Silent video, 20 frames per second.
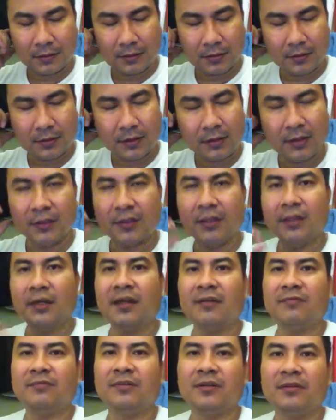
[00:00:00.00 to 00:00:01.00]
certain
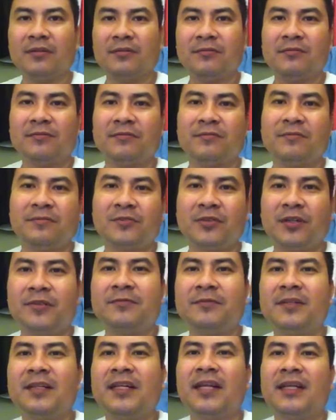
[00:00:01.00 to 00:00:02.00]
level of
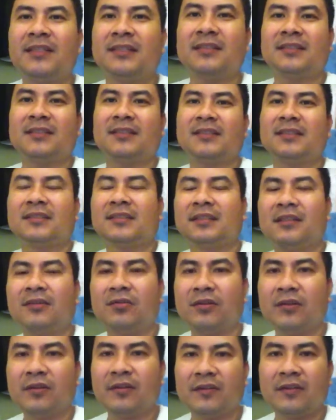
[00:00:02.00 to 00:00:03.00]
thriftiness in
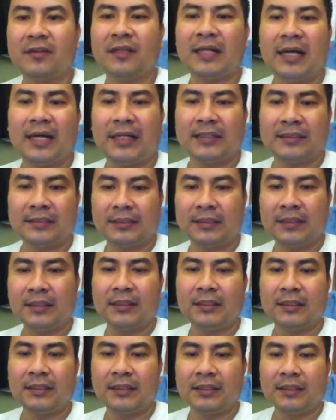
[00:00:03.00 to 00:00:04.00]
order that,
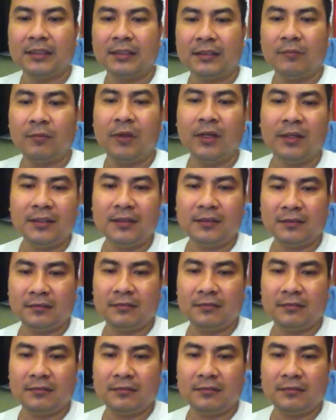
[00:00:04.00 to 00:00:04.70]
well,